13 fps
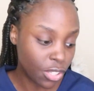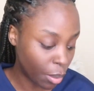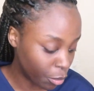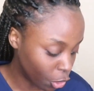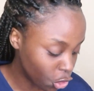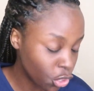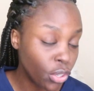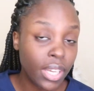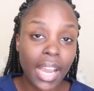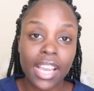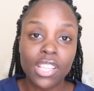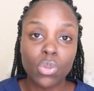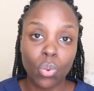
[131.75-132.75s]
So I'm going to show you
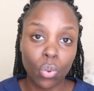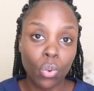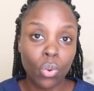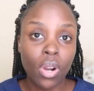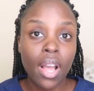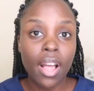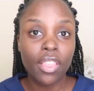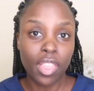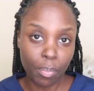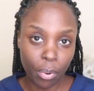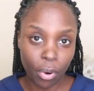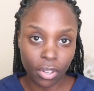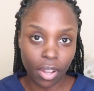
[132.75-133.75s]
guys all the
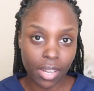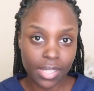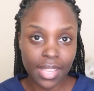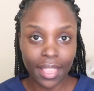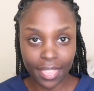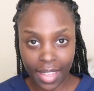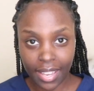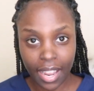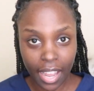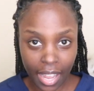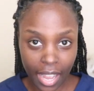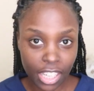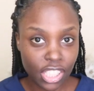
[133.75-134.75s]
products that
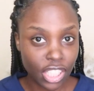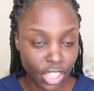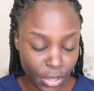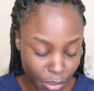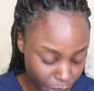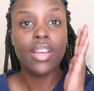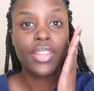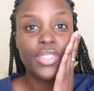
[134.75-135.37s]
I actually use.